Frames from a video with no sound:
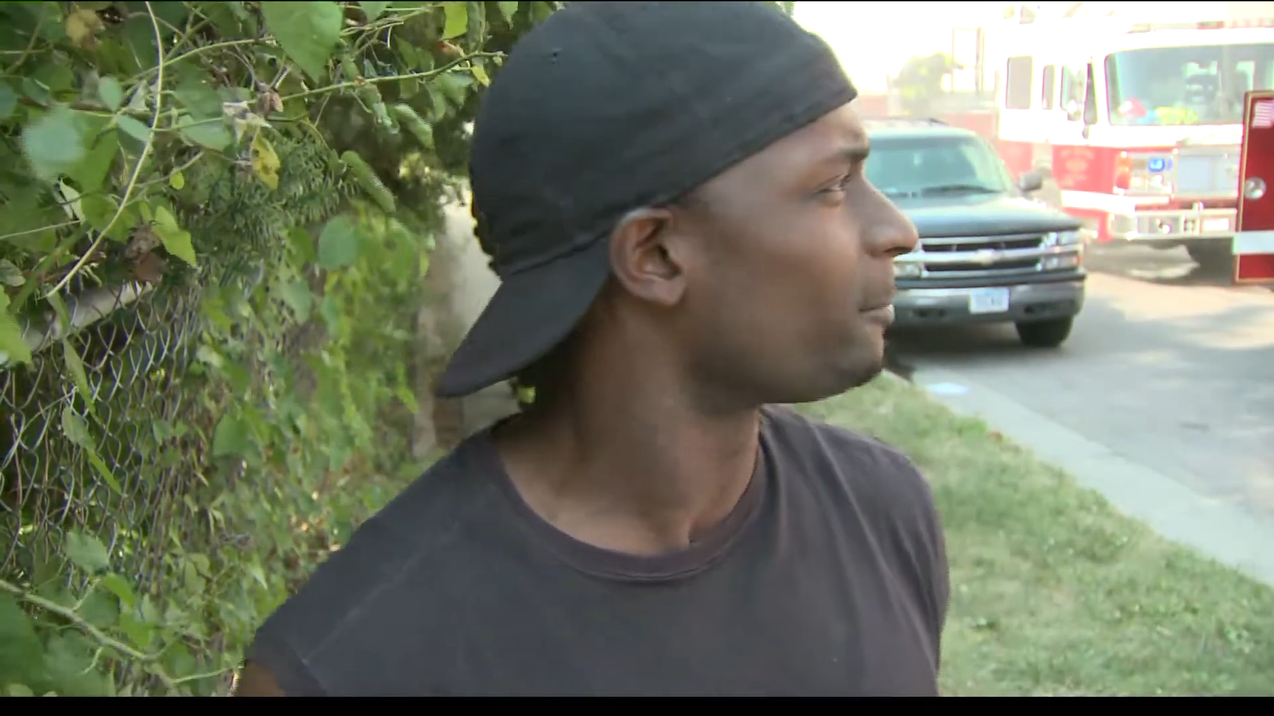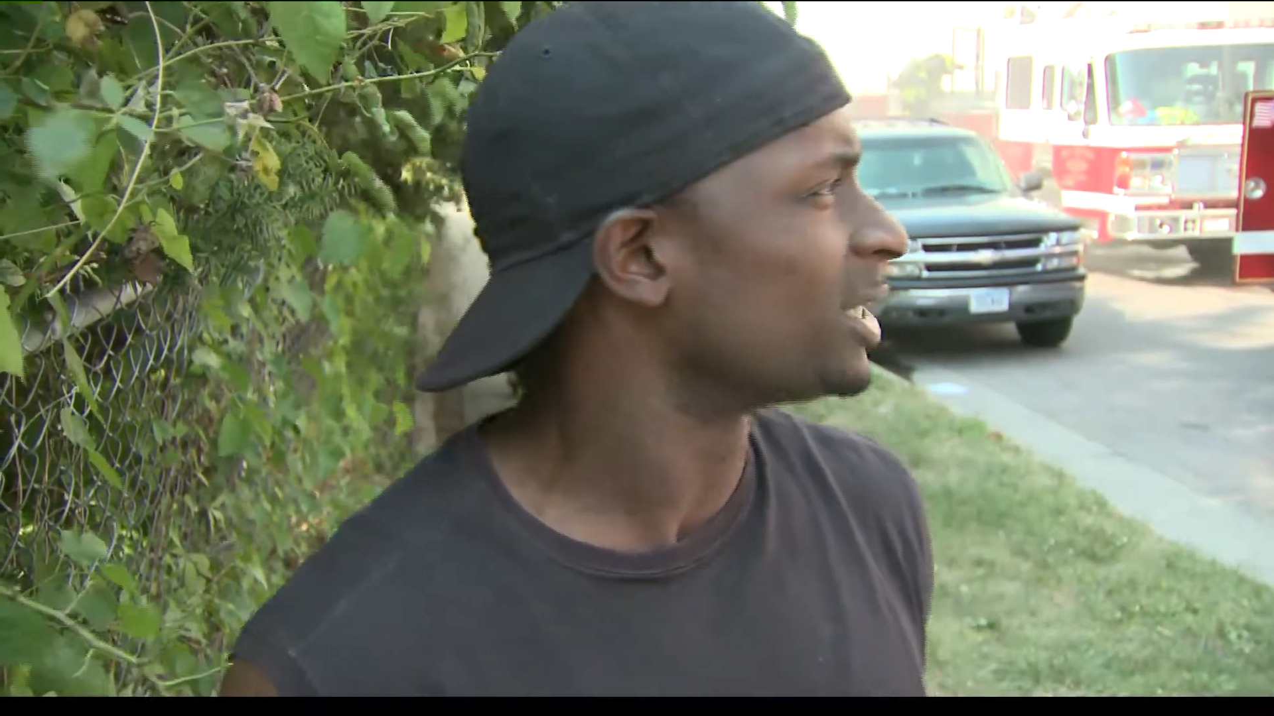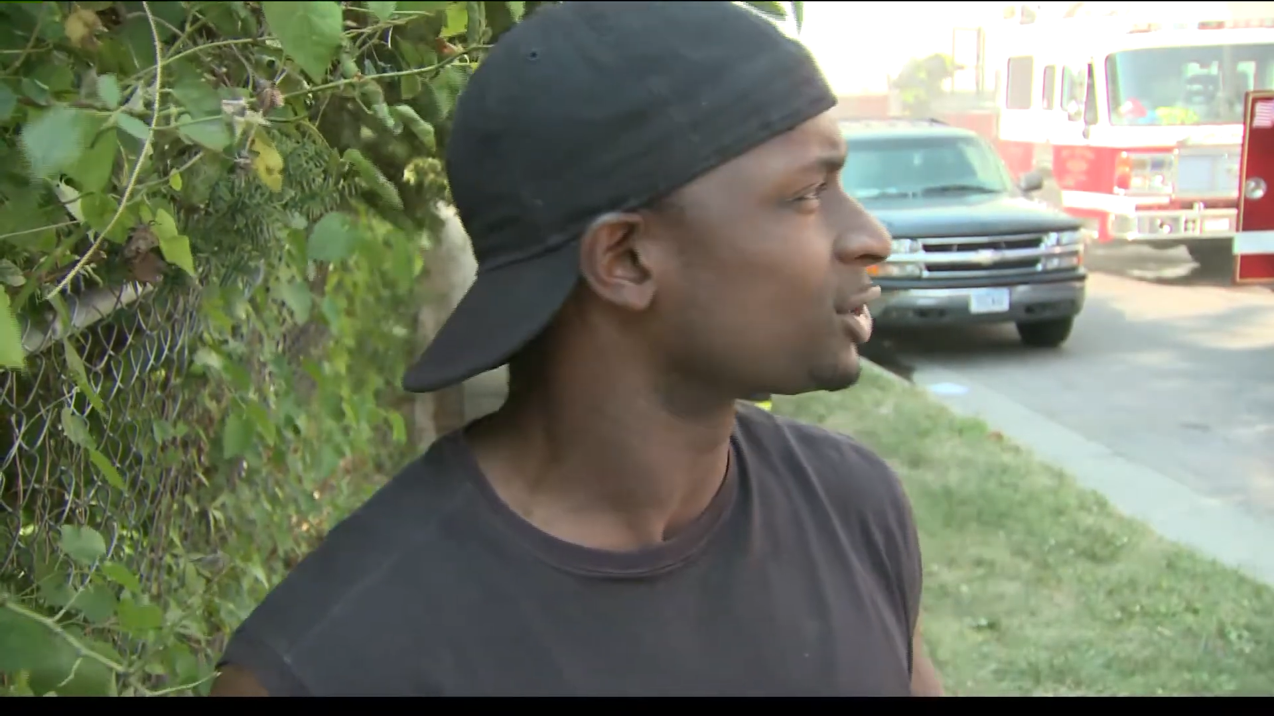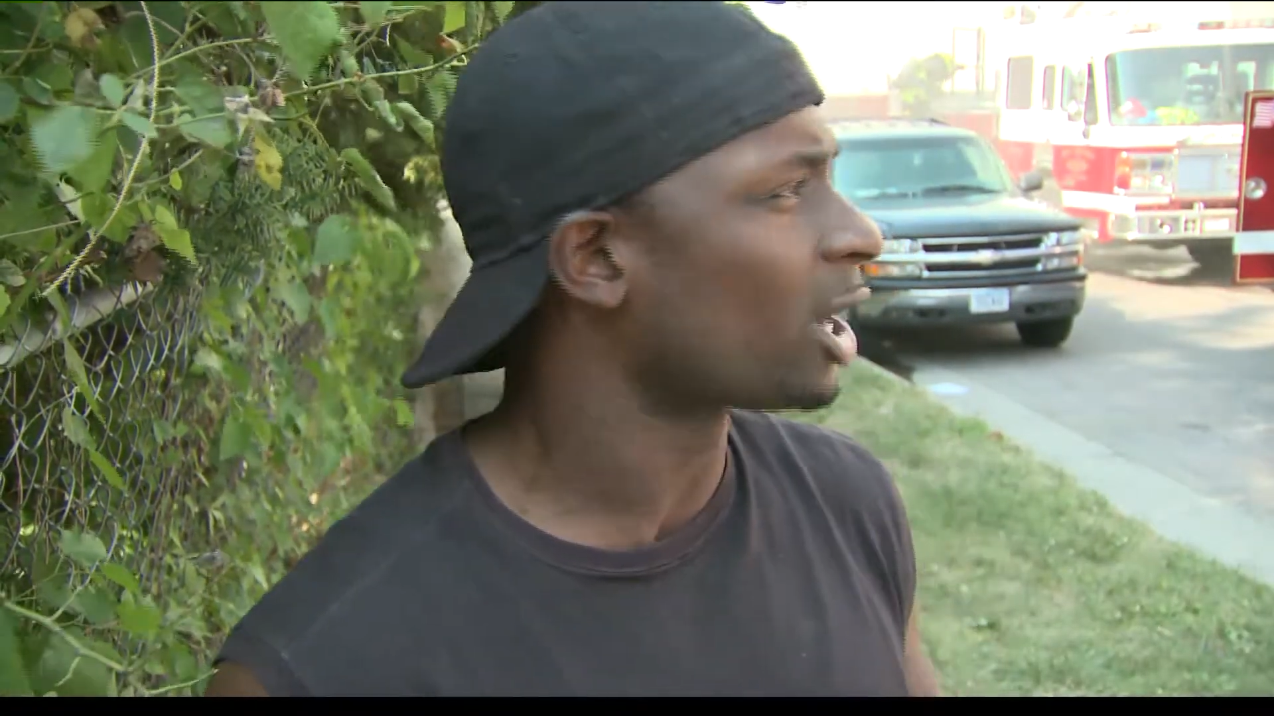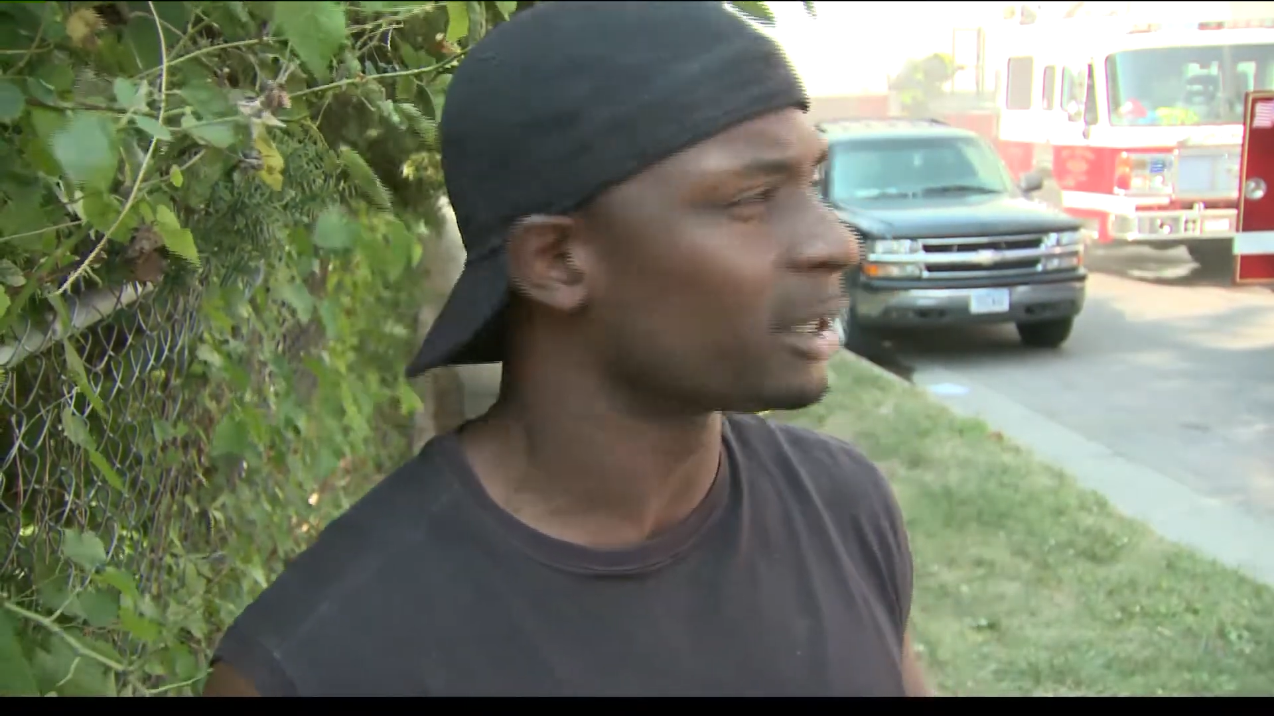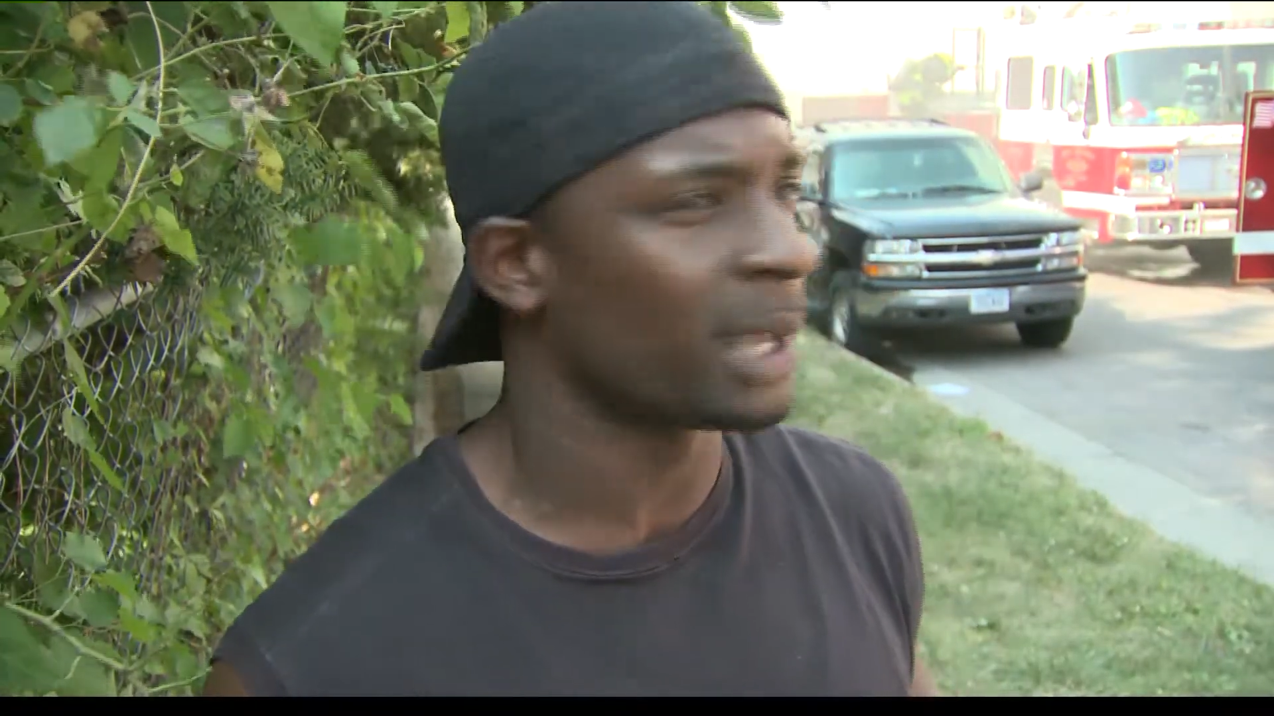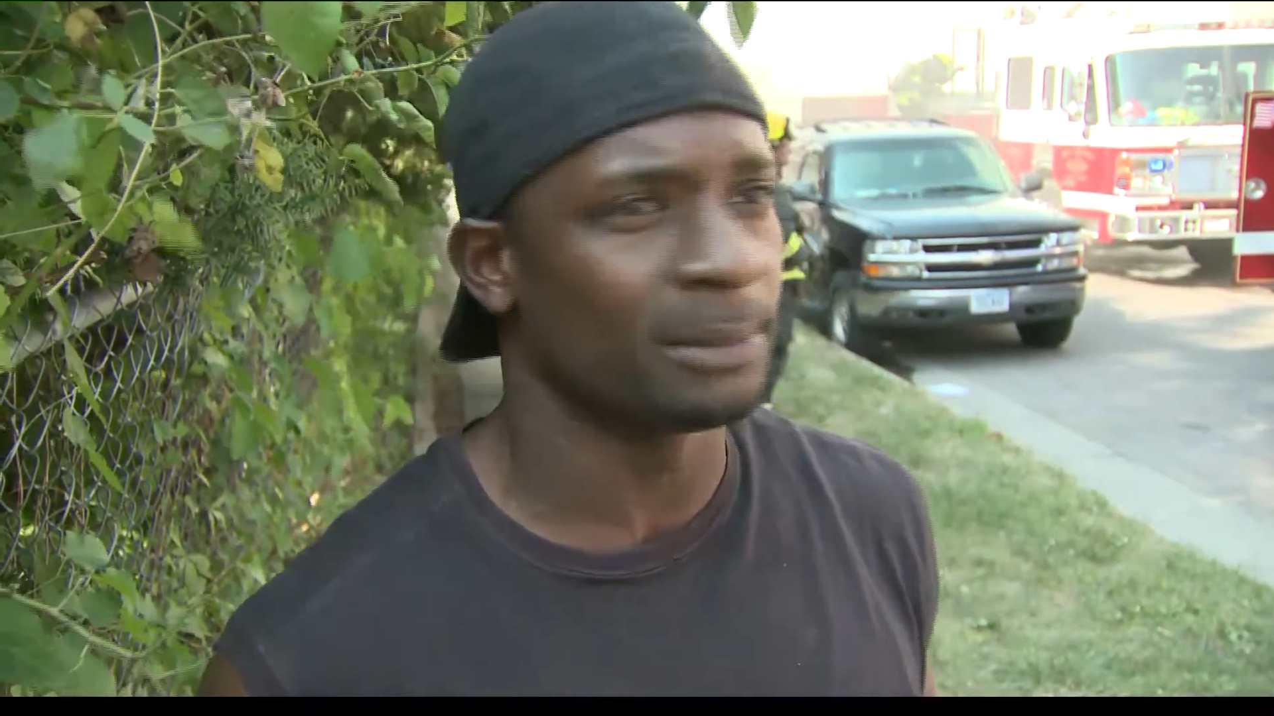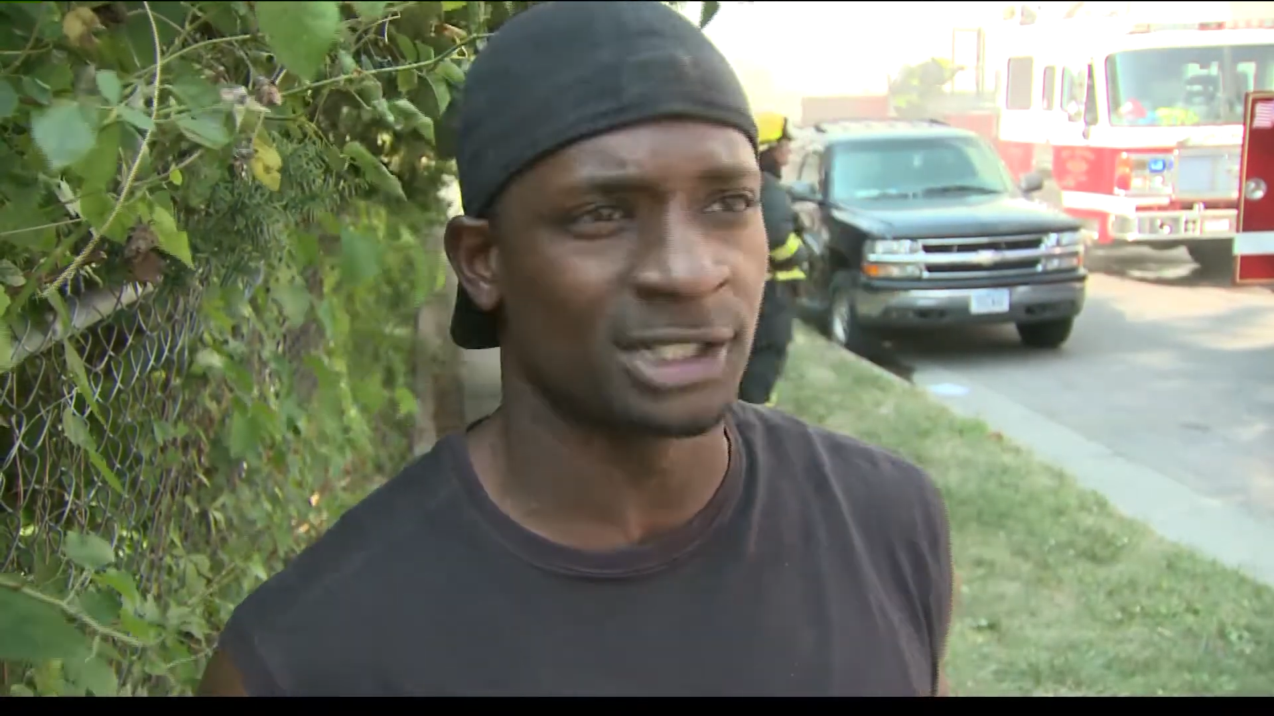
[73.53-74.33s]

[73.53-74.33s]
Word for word: it started to make